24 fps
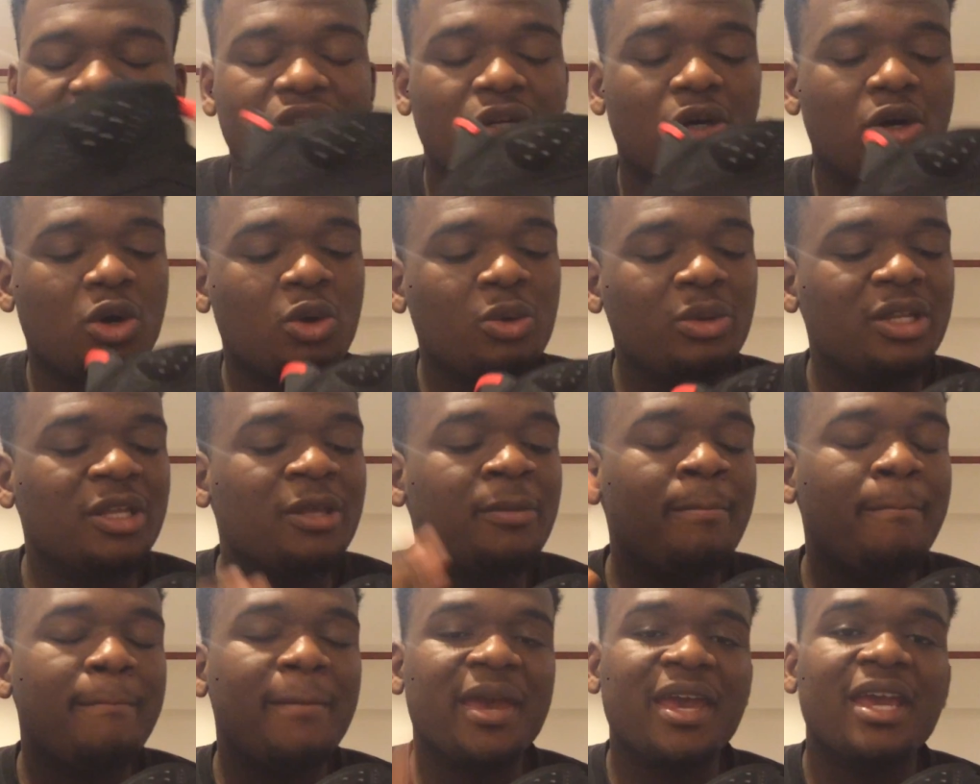And the
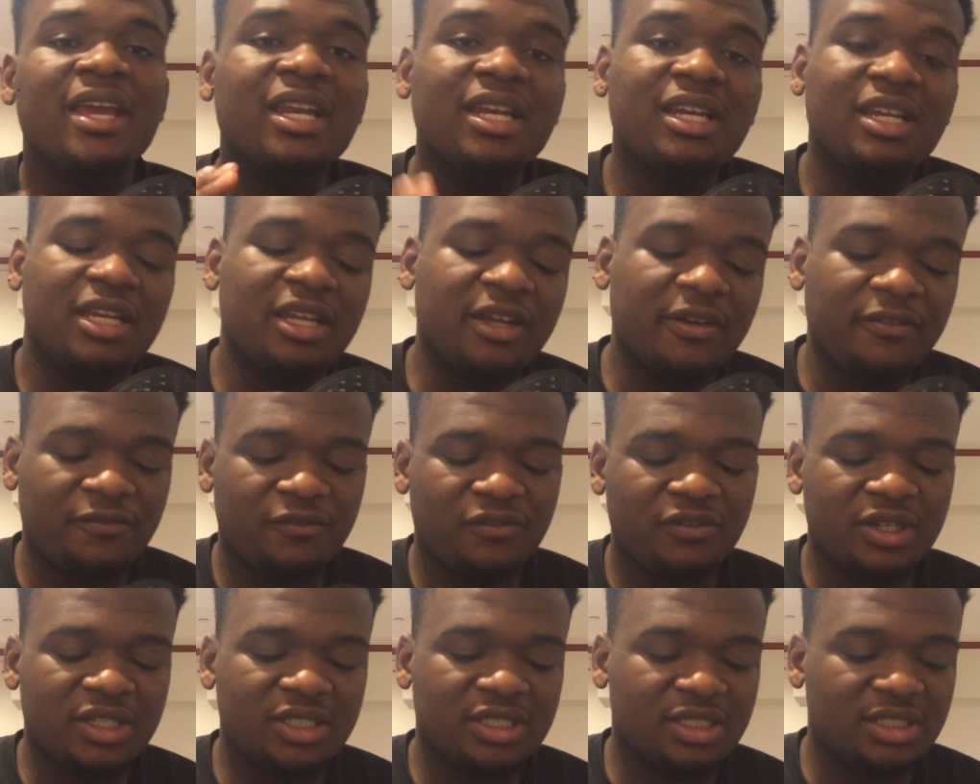only main
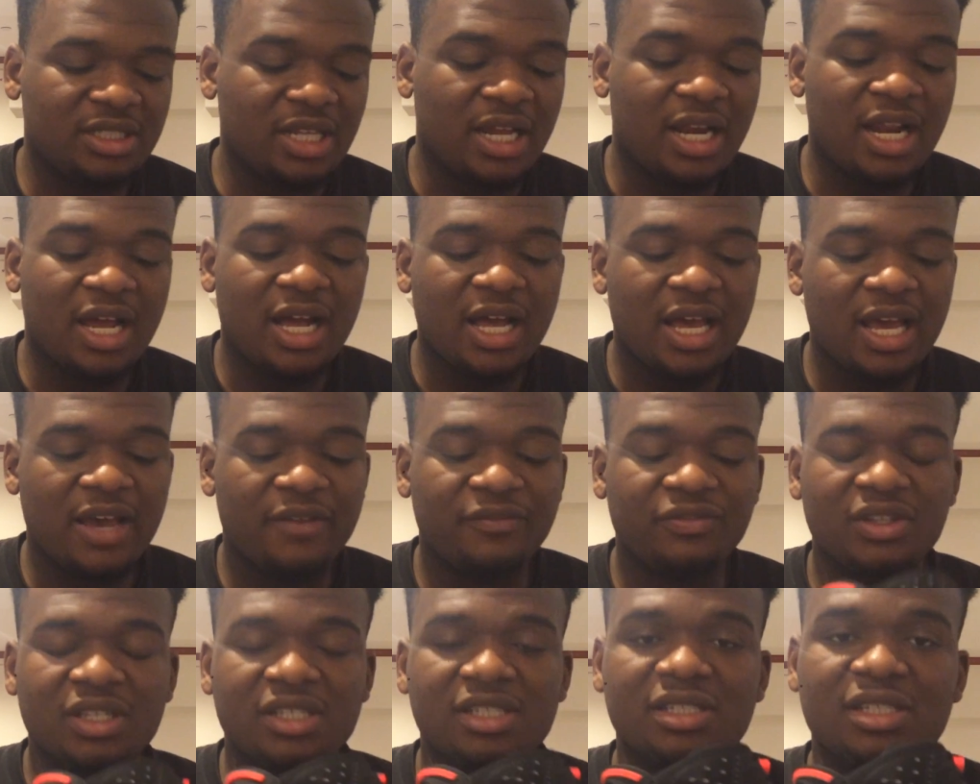difference that i
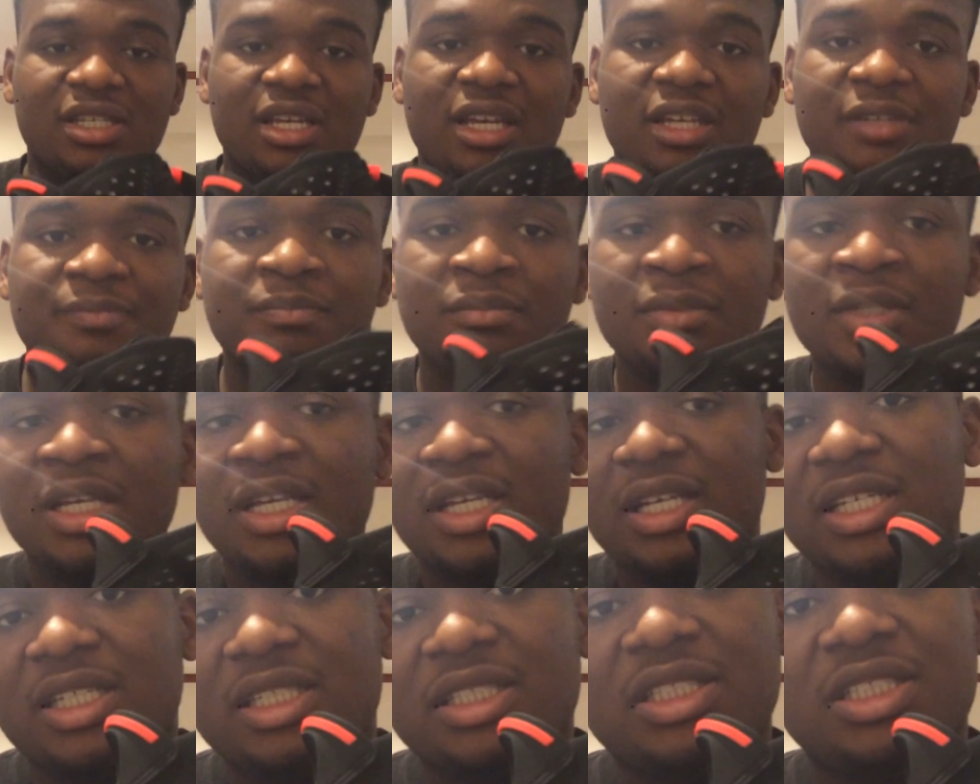have to say
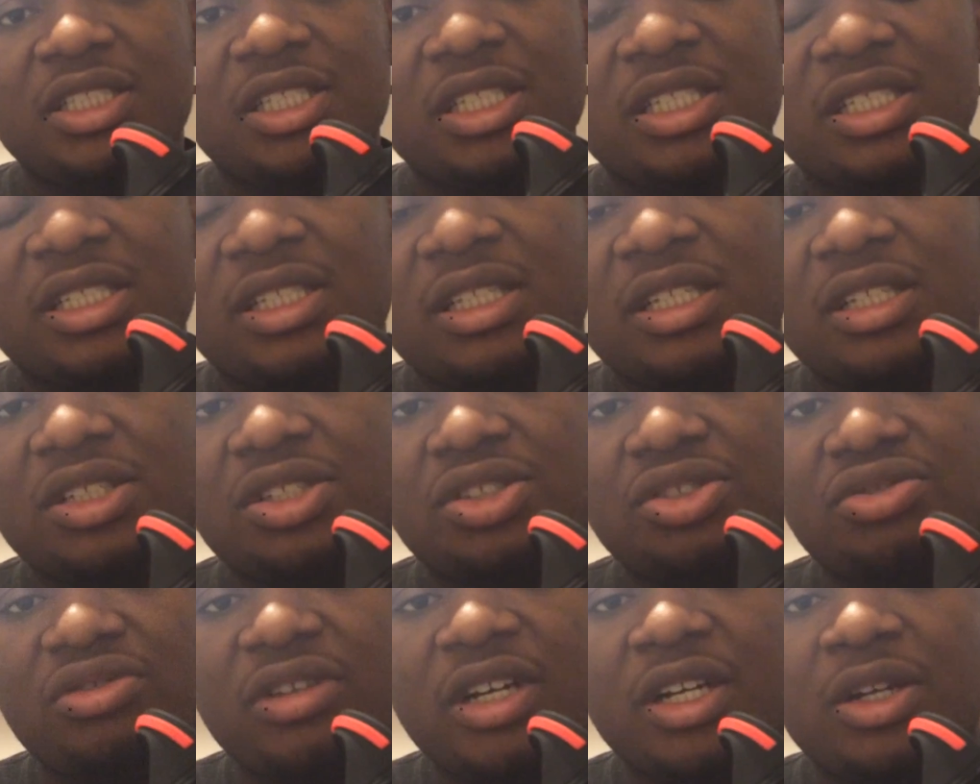is just
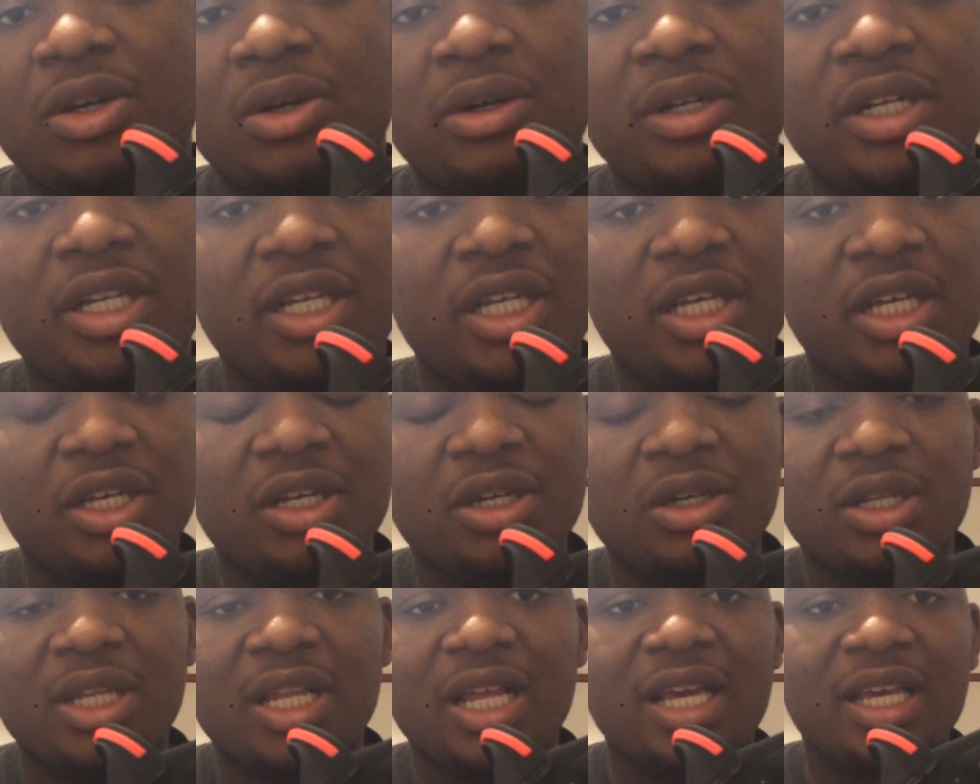this red on the
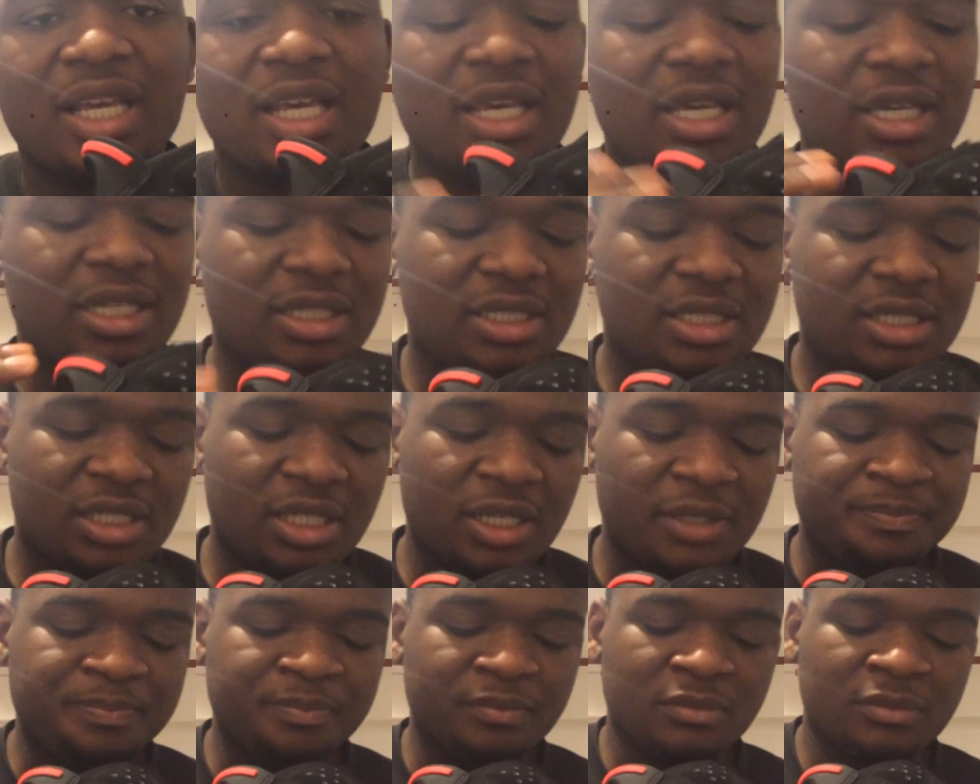hill. Like
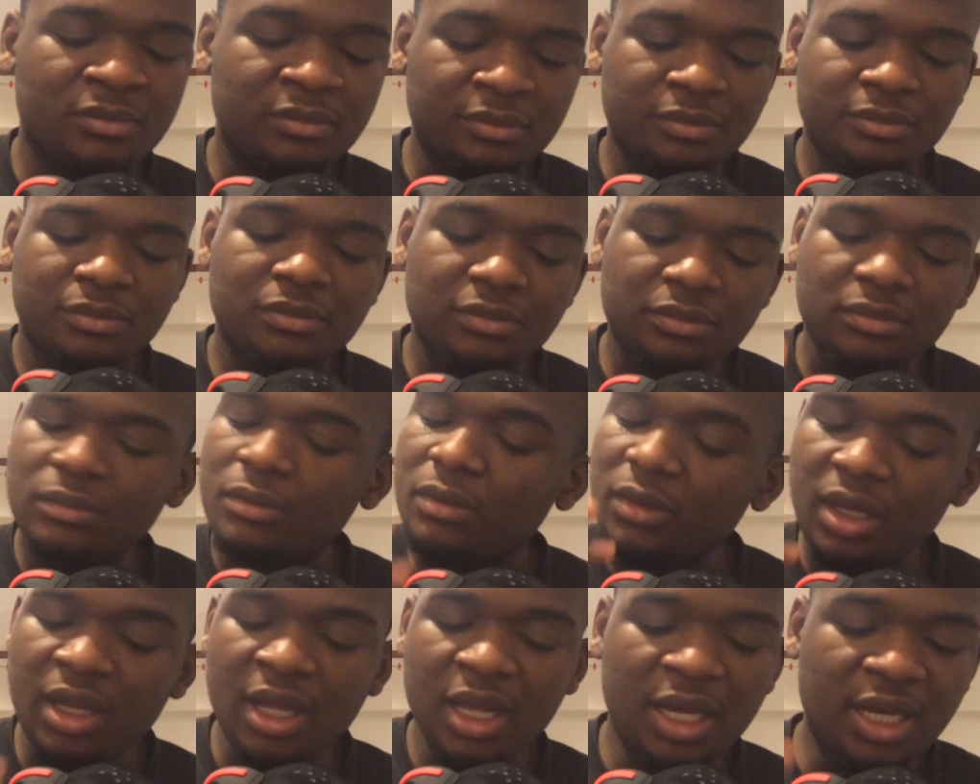it's
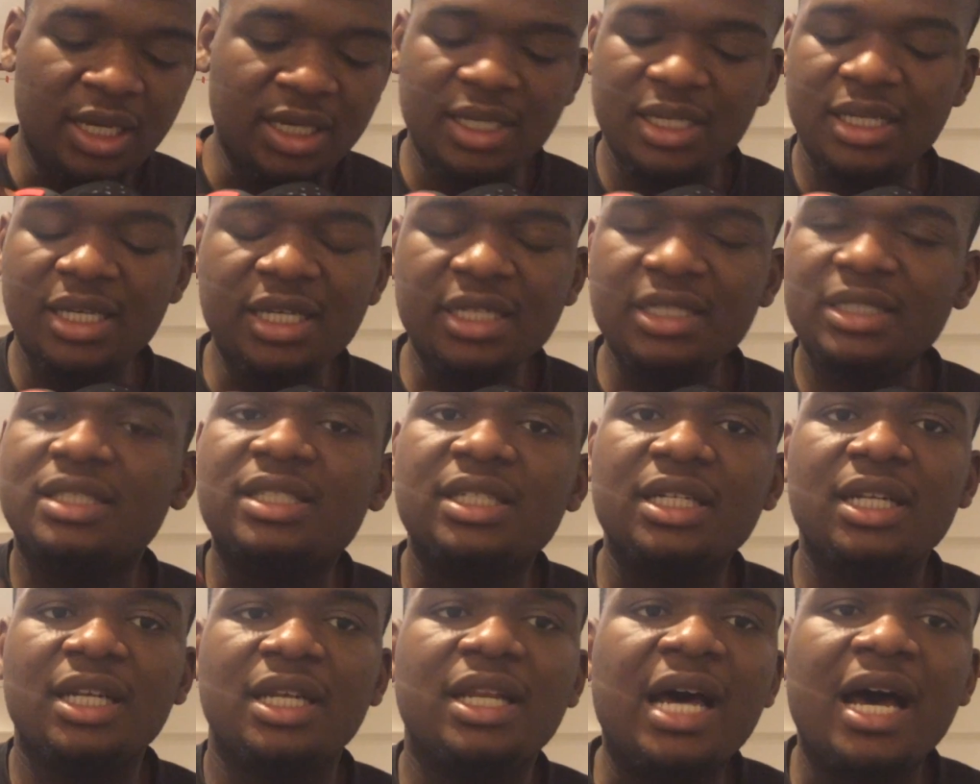
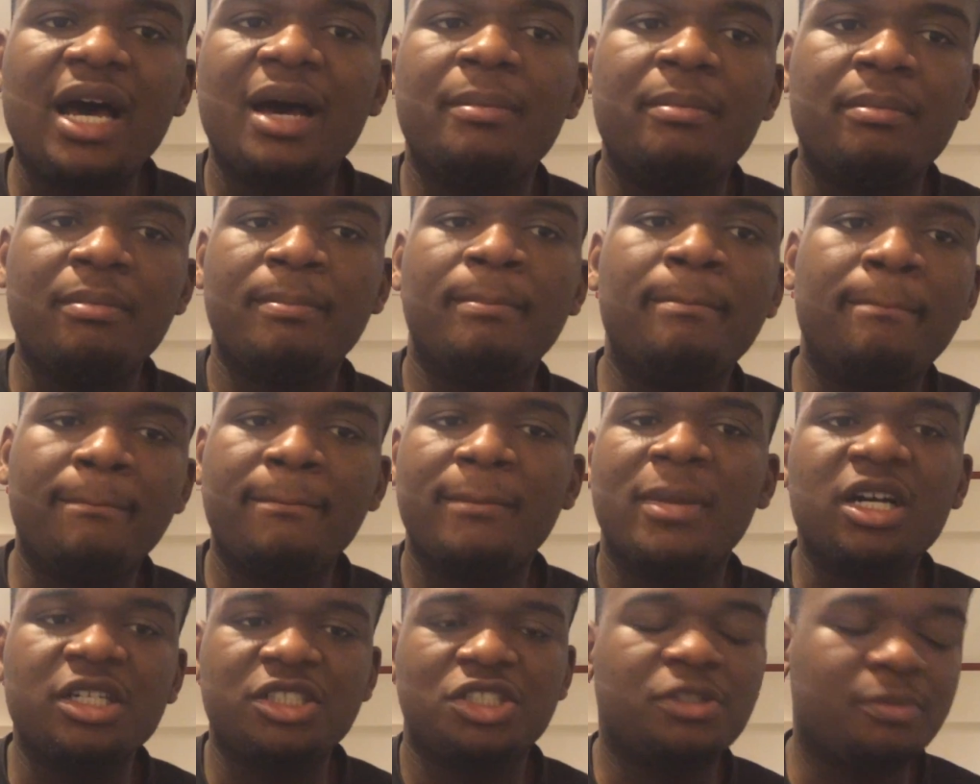it's a lot
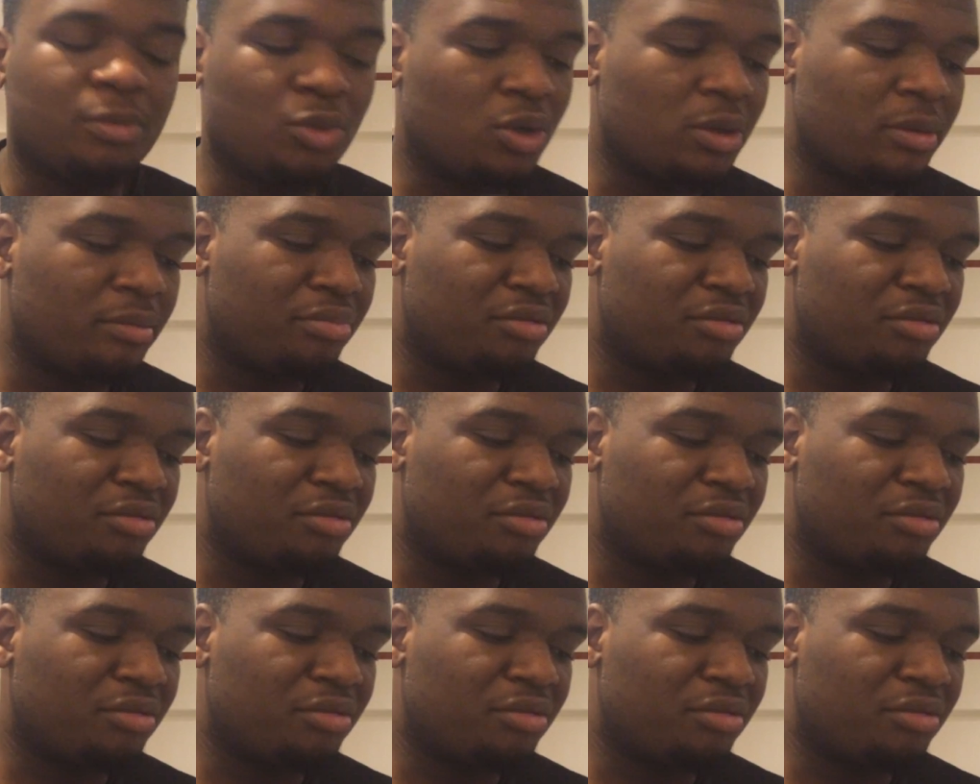much more